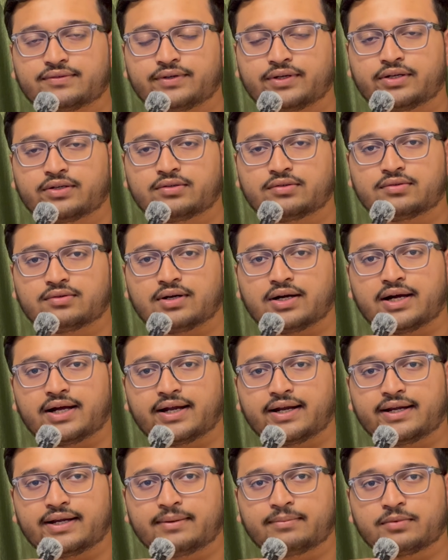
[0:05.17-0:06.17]
video,
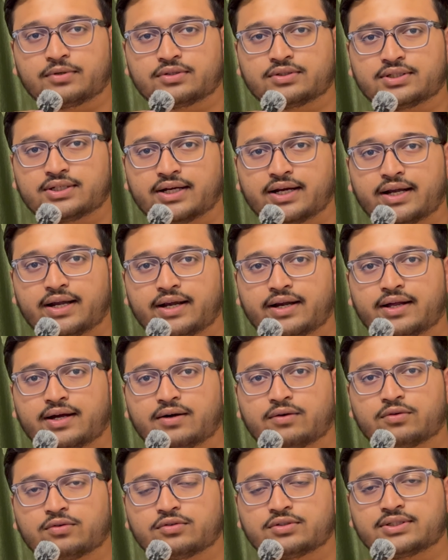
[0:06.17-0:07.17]
I demonstrated
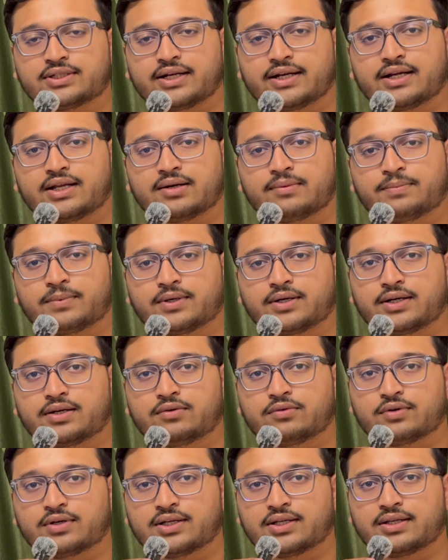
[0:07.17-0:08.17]
how to set up a
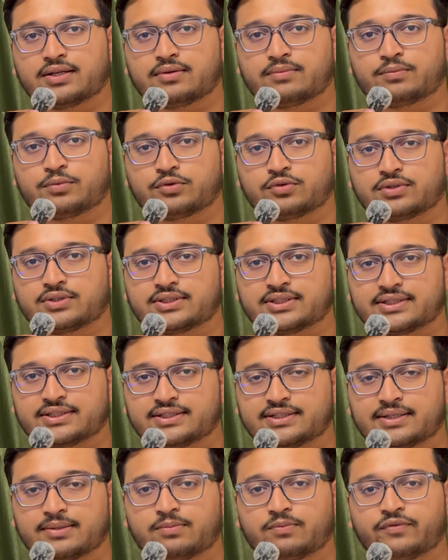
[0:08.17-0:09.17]
dual boot
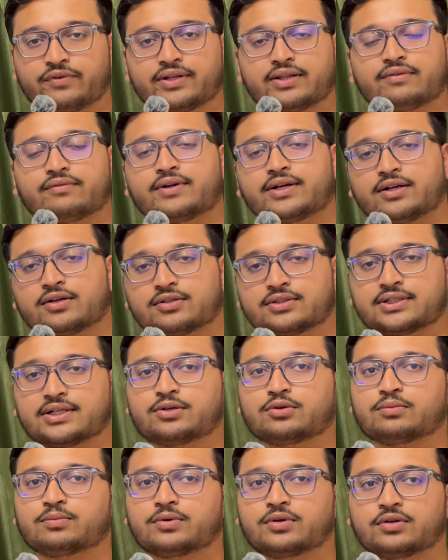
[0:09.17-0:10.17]
system with Windows
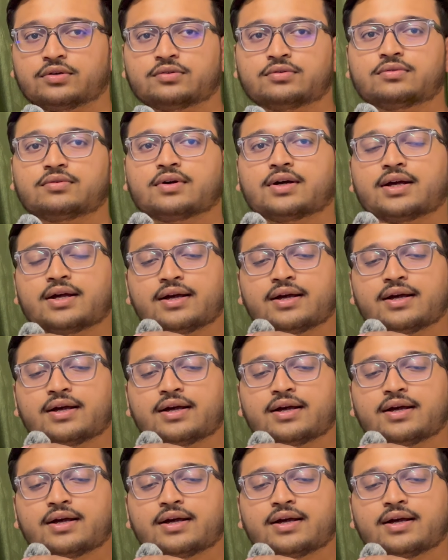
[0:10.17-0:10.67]
and Ubuntu.